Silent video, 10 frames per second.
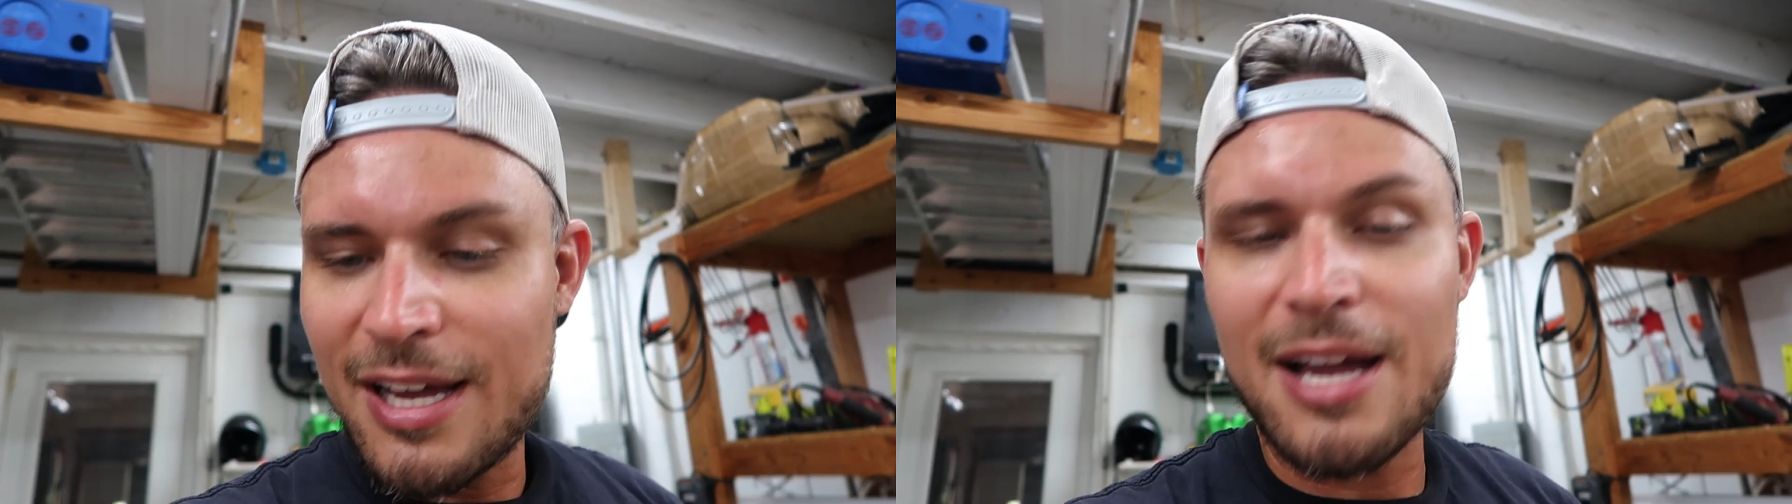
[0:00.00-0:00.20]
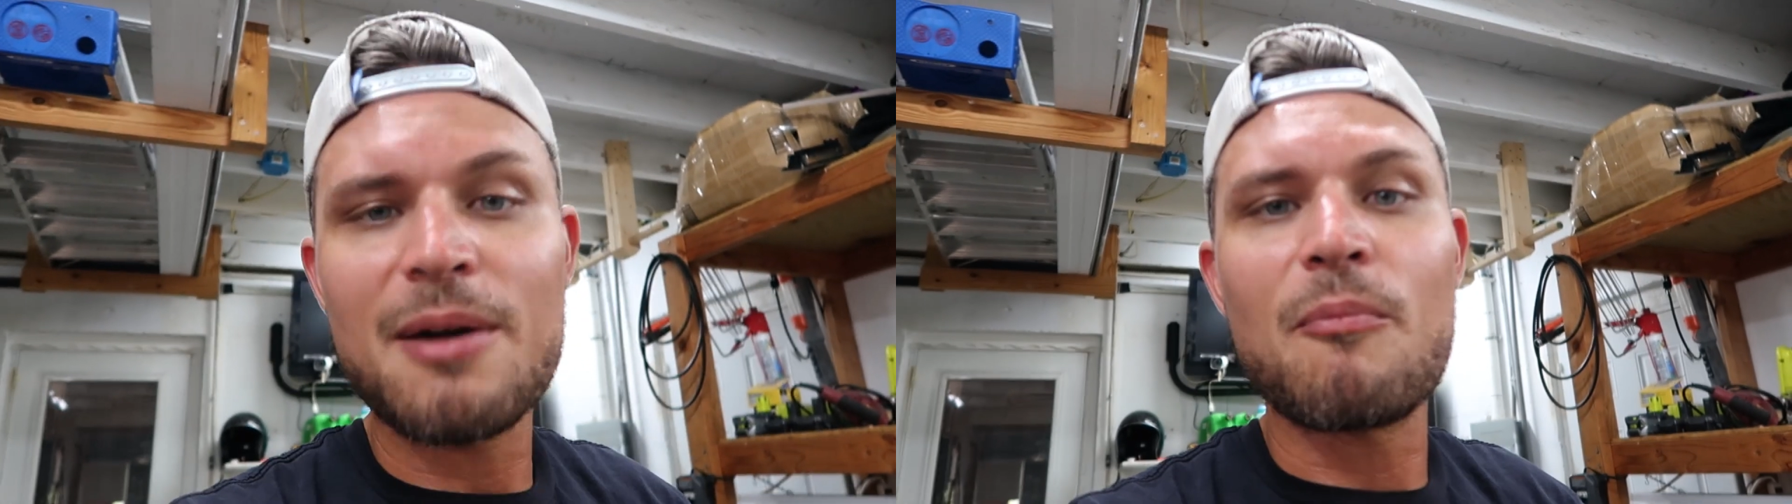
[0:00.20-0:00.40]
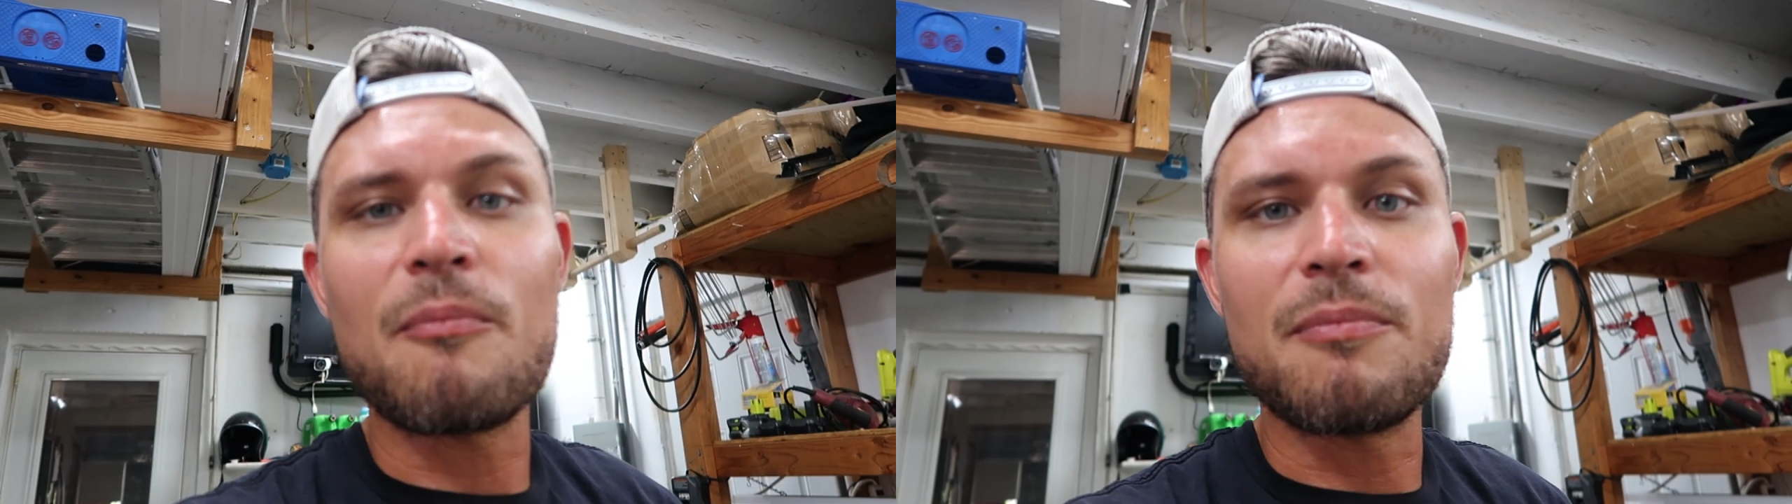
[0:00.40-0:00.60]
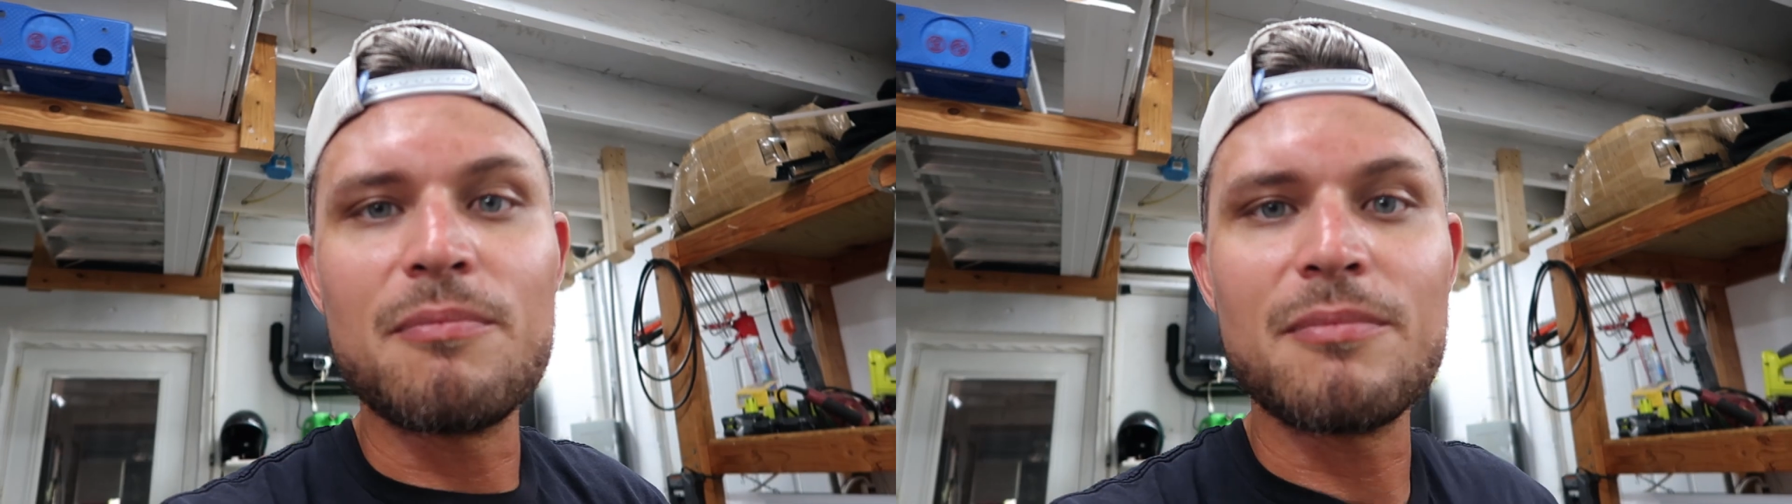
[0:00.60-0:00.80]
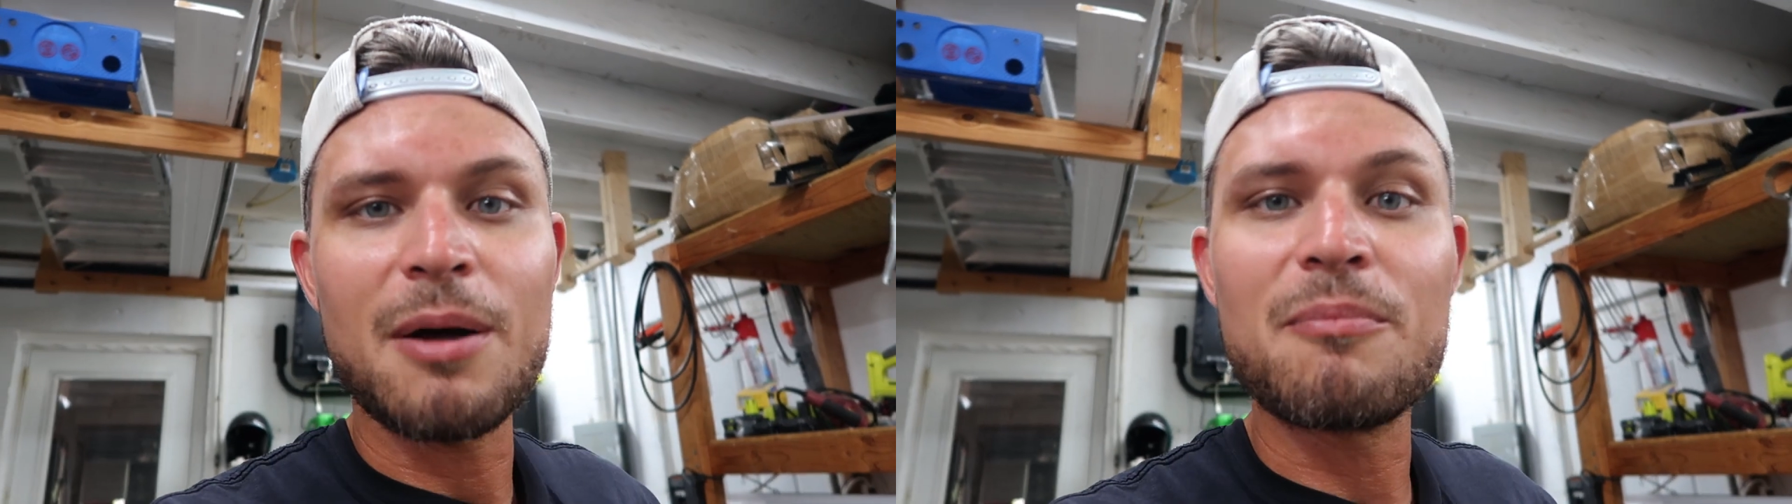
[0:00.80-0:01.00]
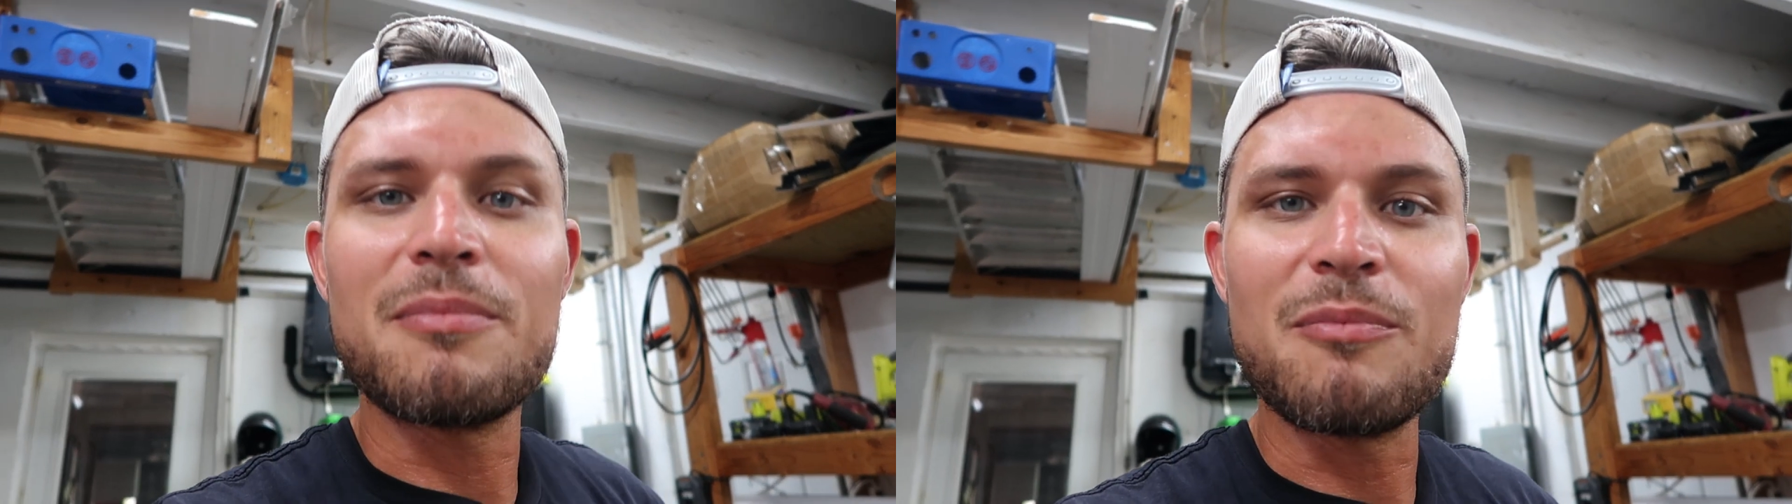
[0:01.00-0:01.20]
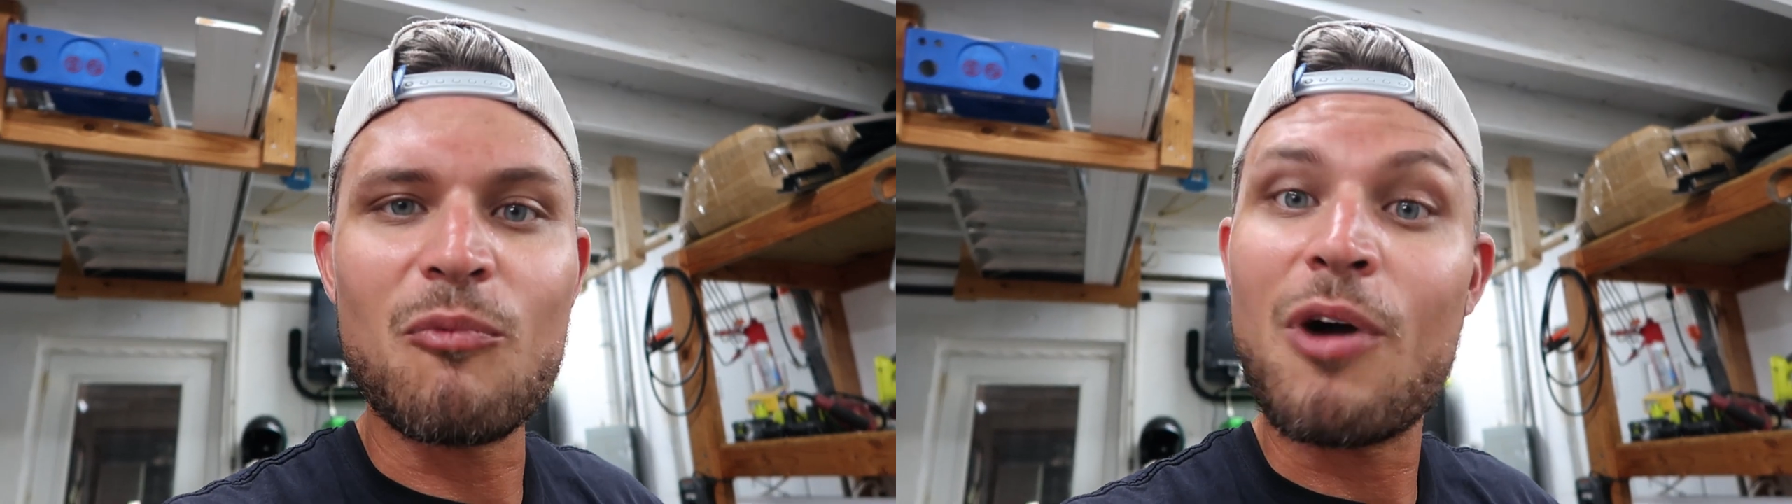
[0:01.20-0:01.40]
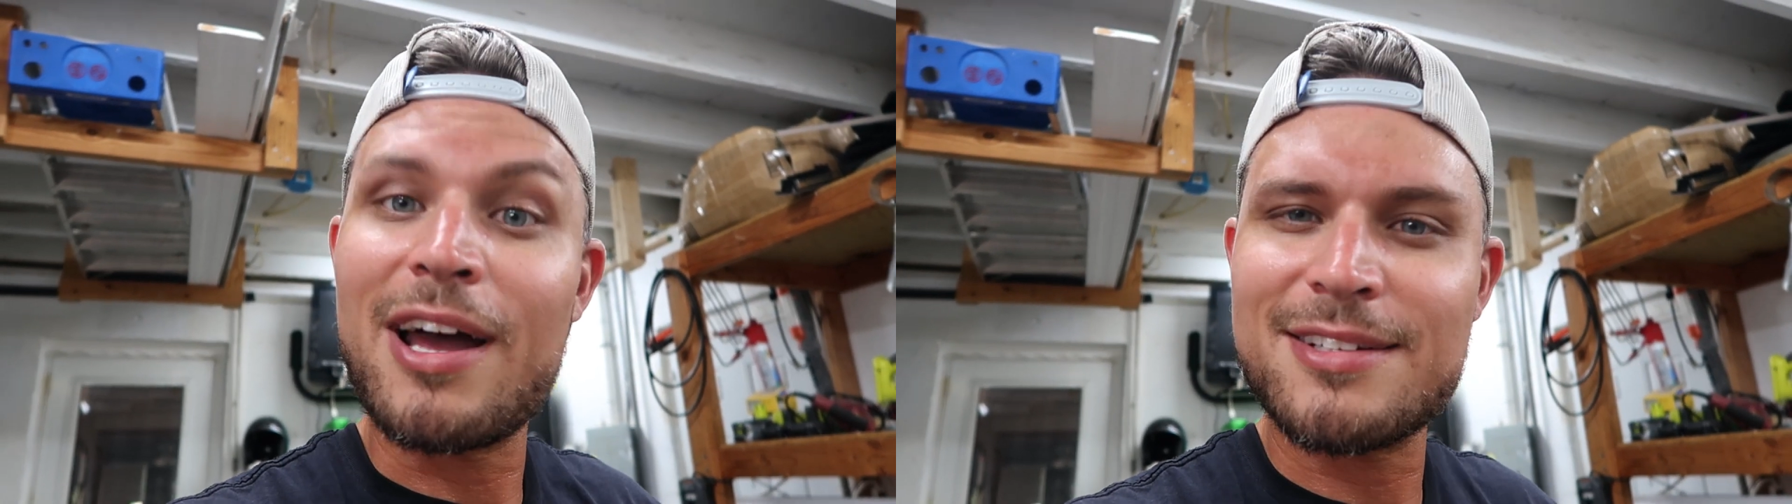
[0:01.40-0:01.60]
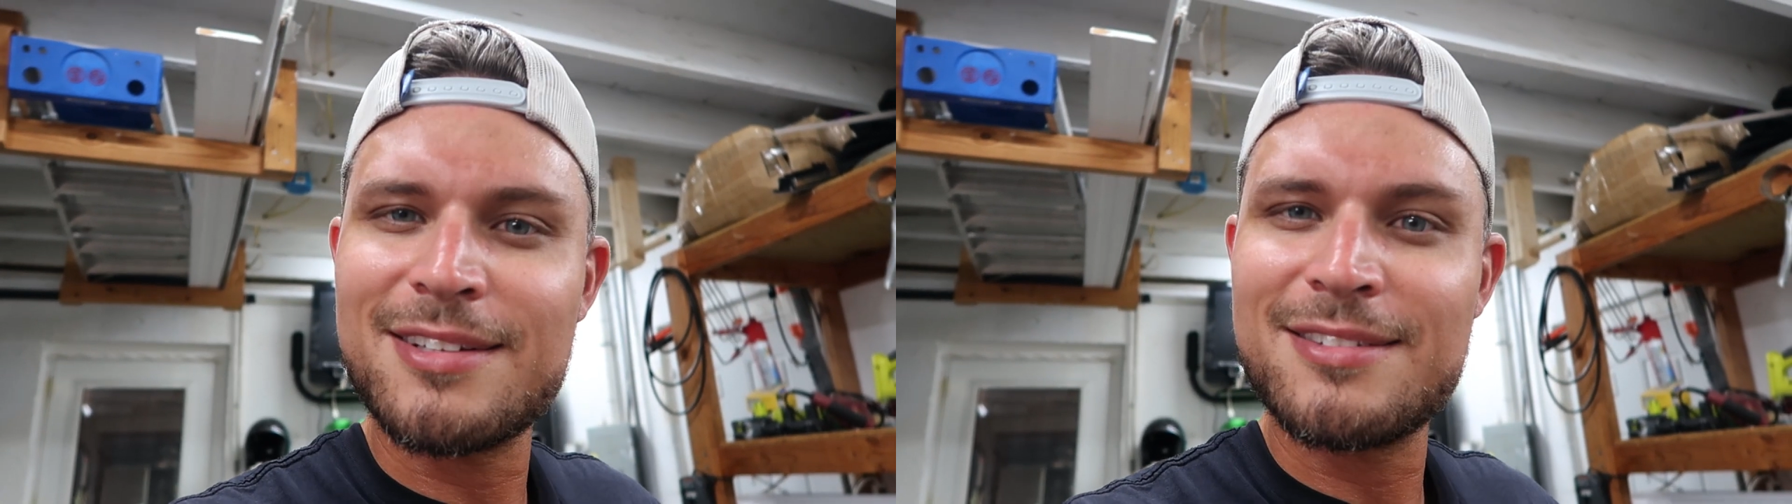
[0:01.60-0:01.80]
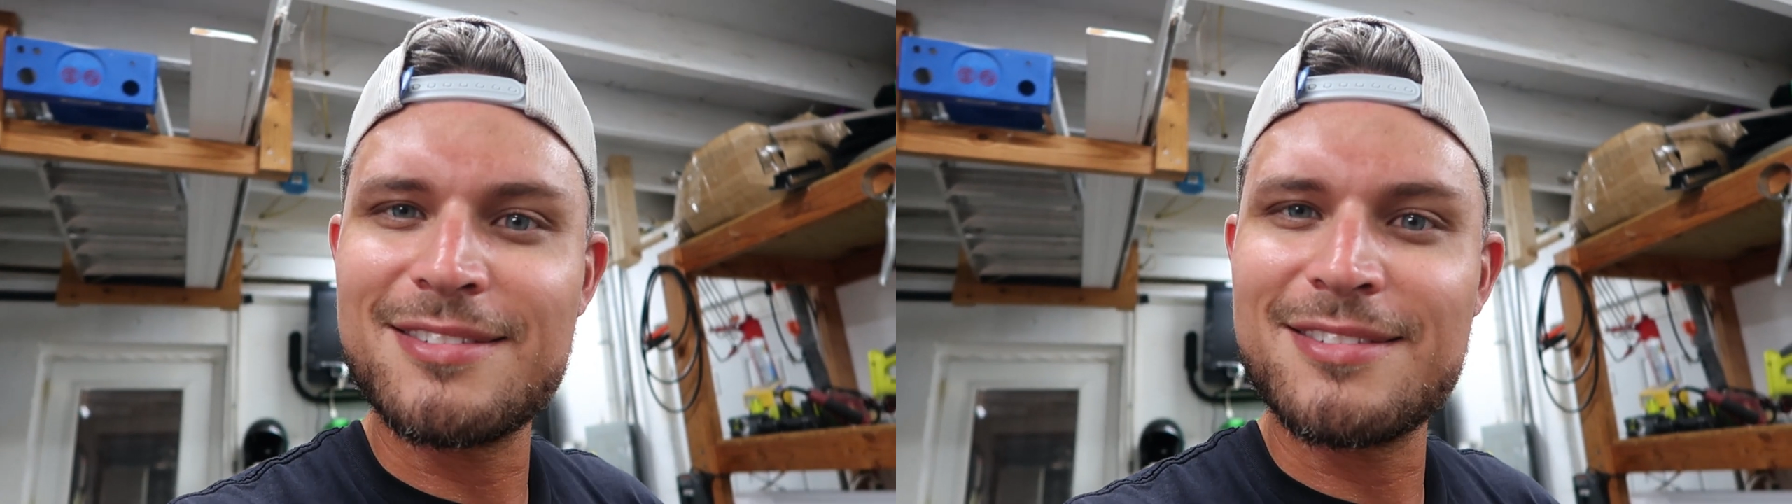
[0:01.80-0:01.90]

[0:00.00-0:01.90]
I'm wet.